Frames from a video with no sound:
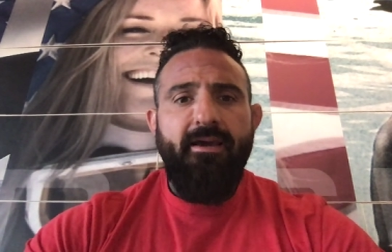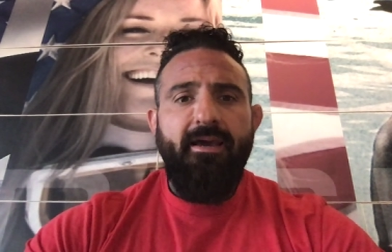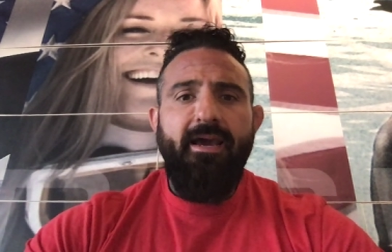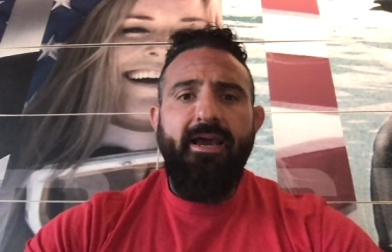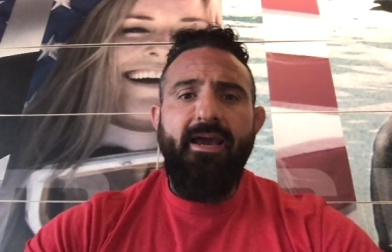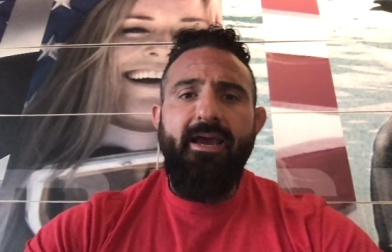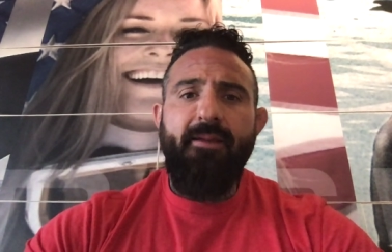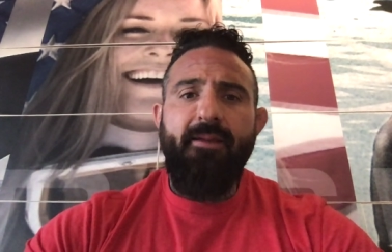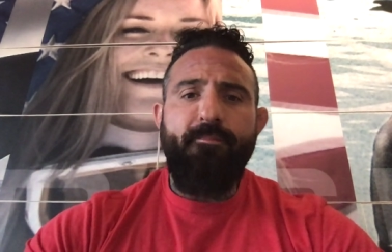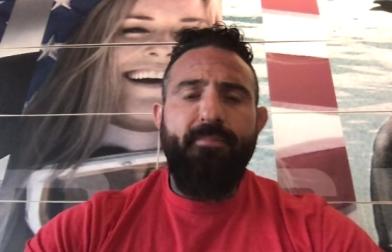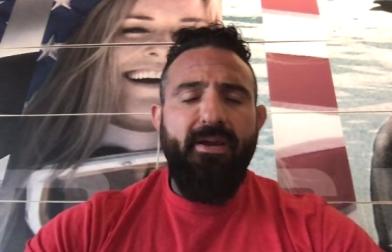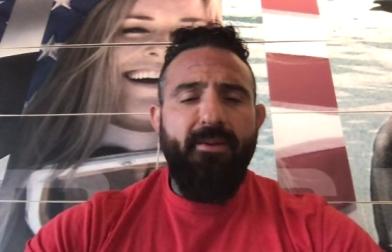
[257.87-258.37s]

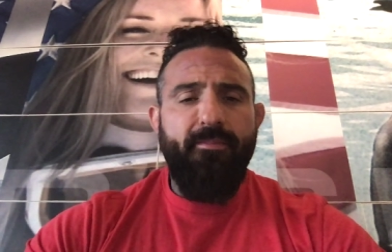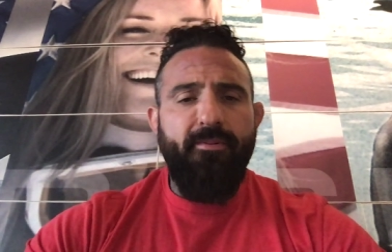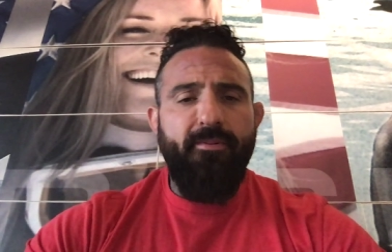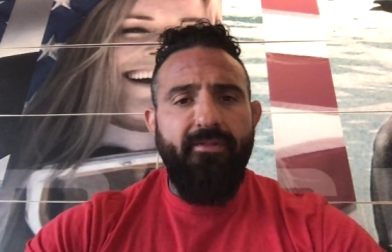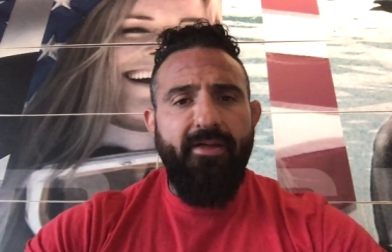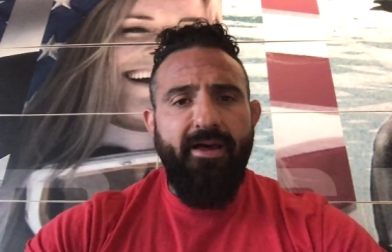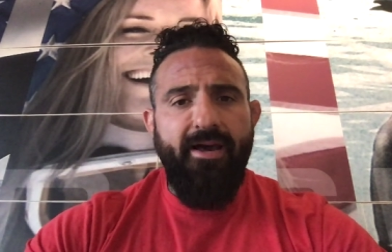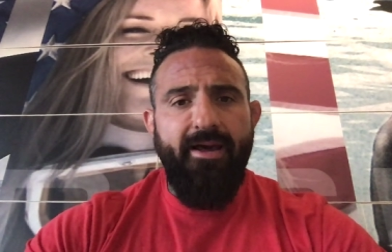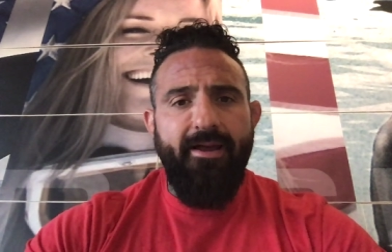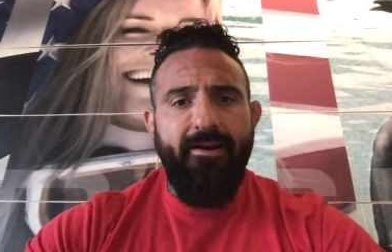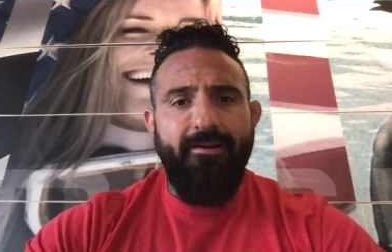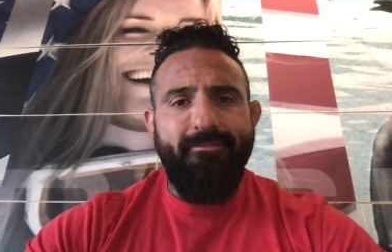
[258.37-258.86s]
and people
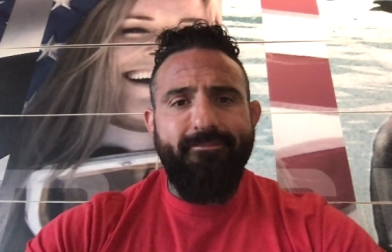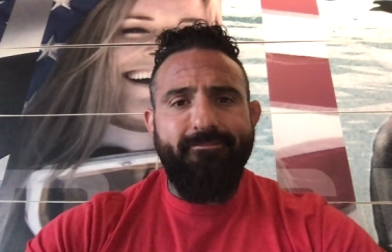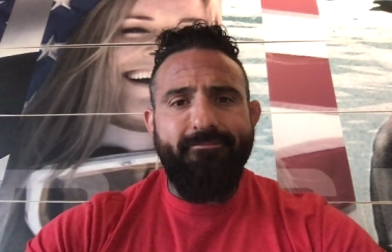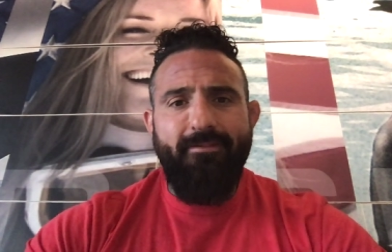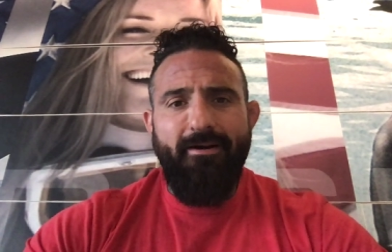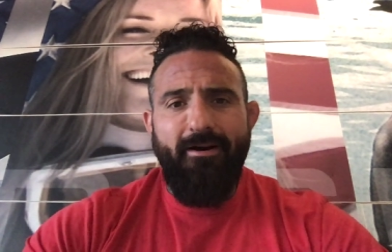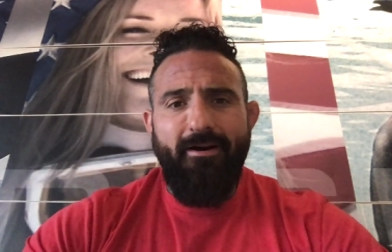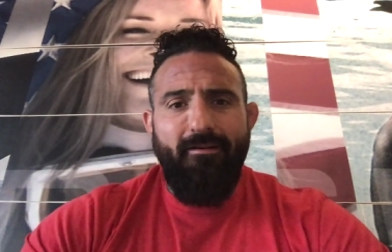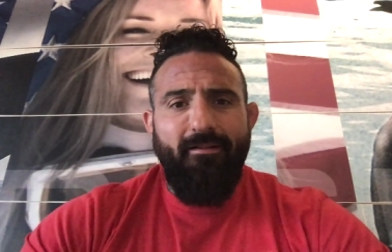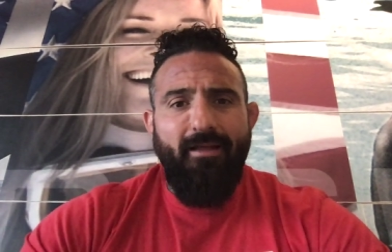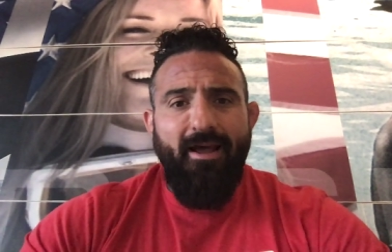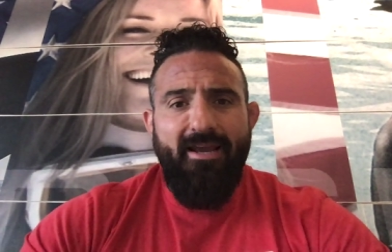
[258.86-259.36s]
that
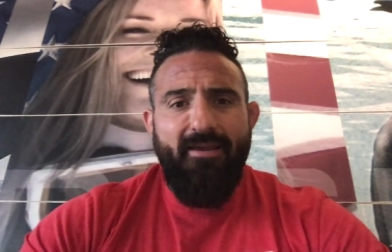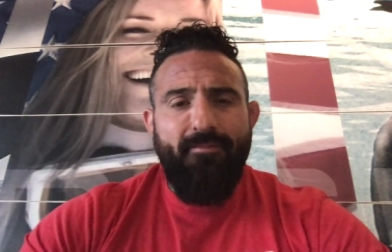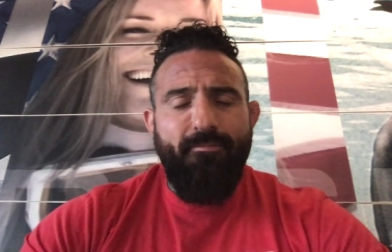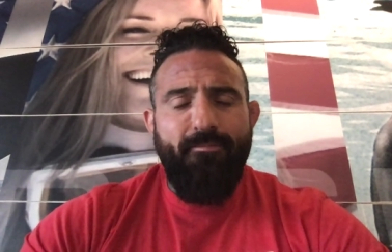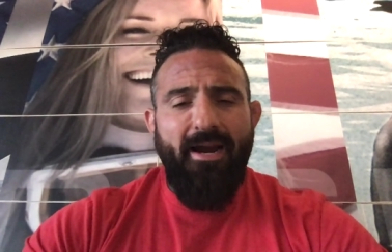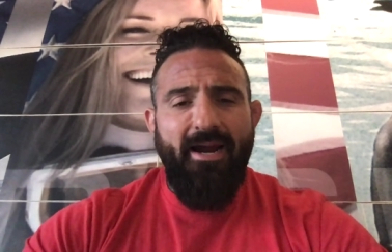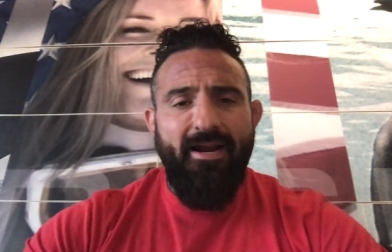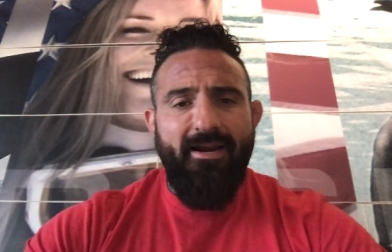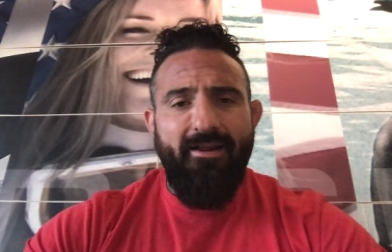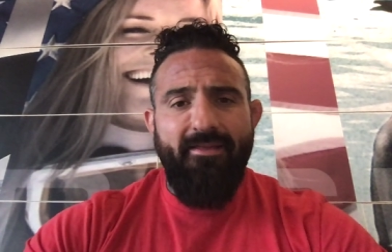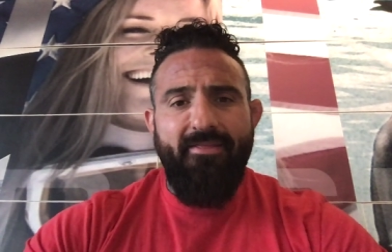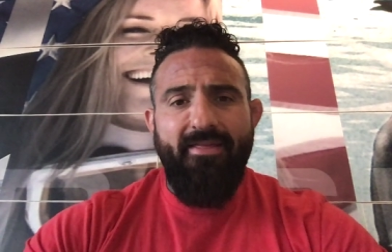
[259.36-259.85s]
are
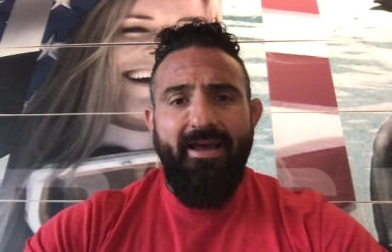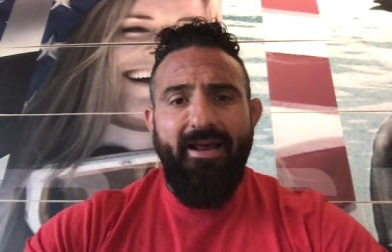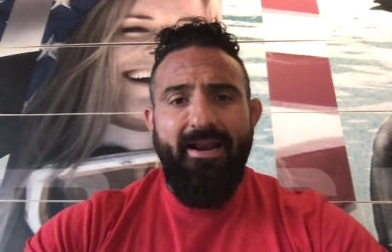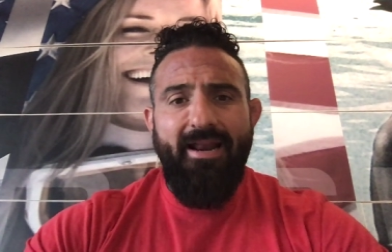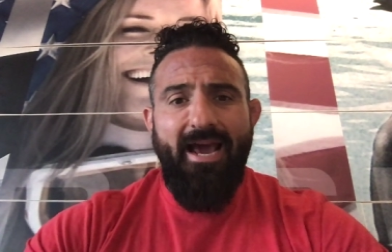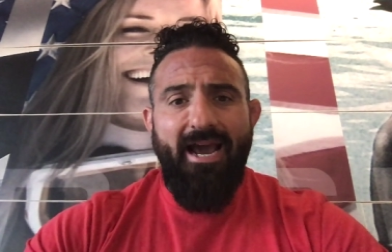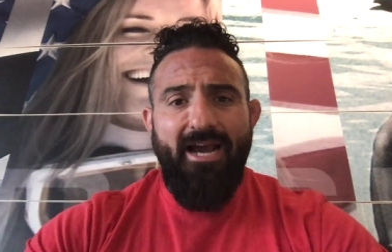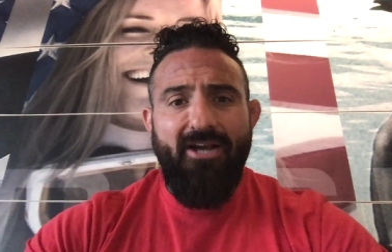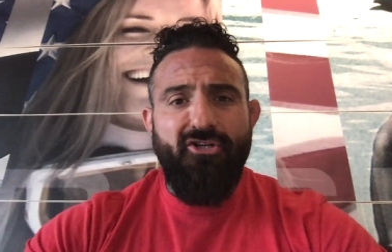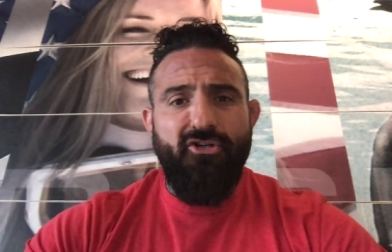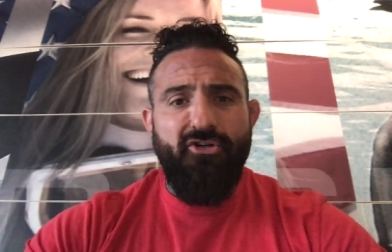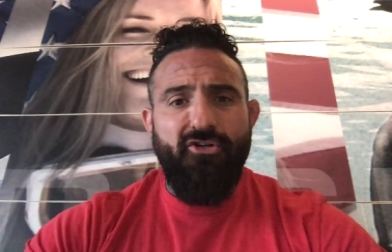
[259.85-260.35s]
like-minded, that
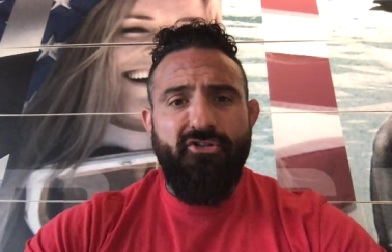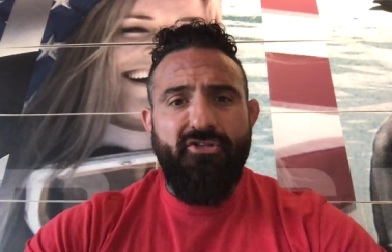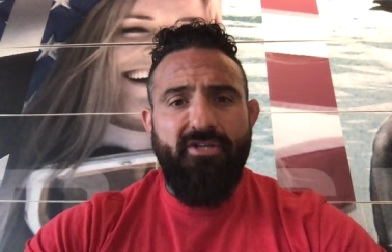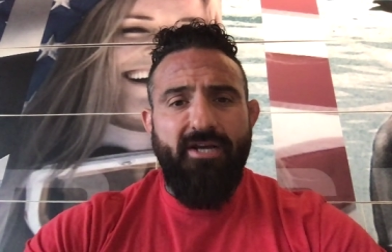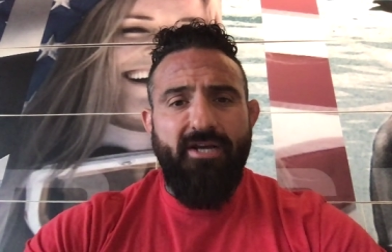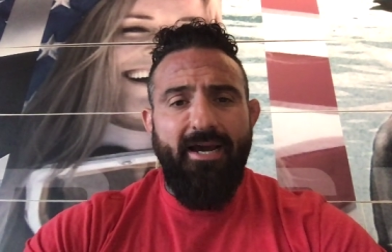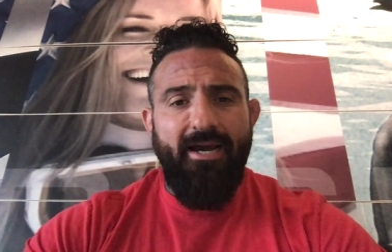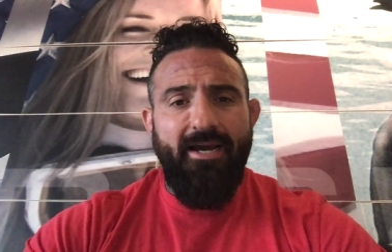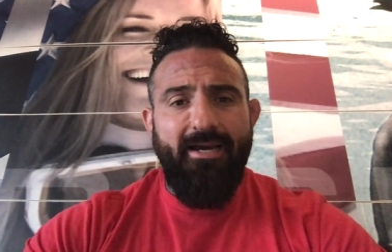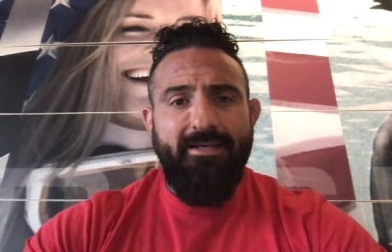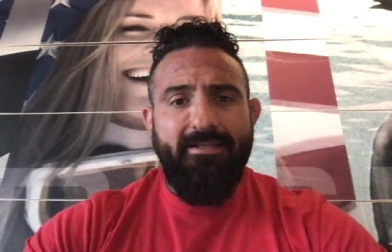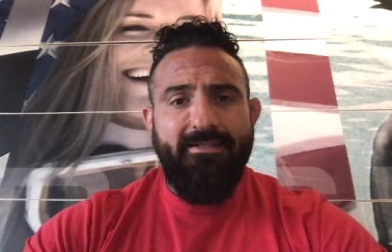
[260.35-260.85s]

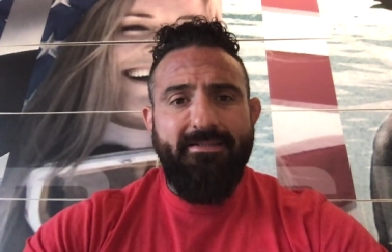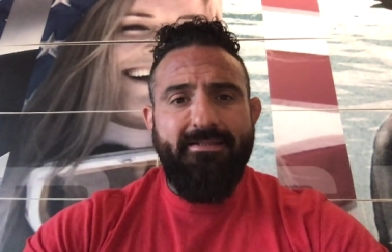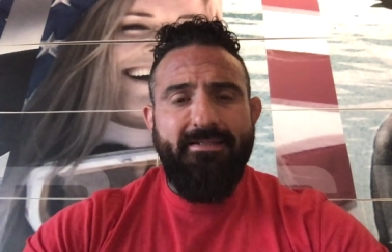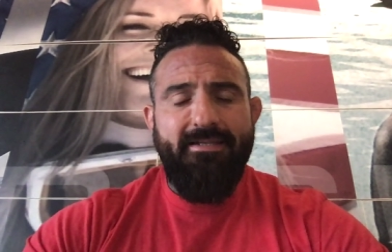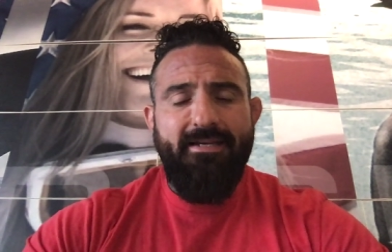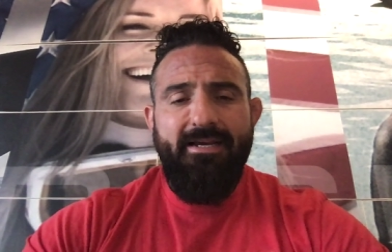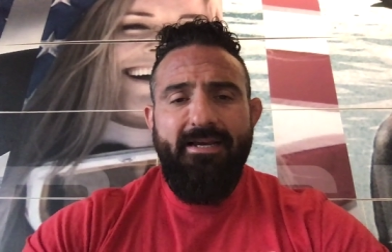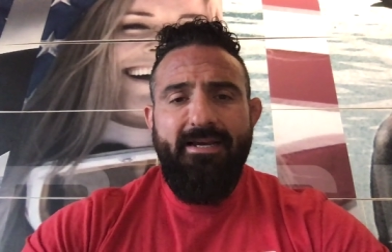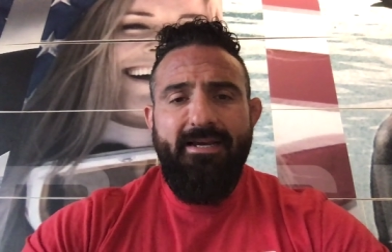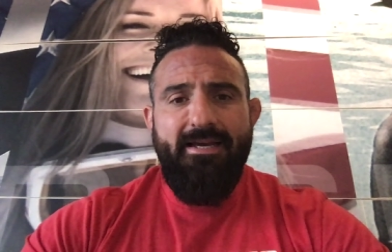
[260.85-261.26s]
exercise,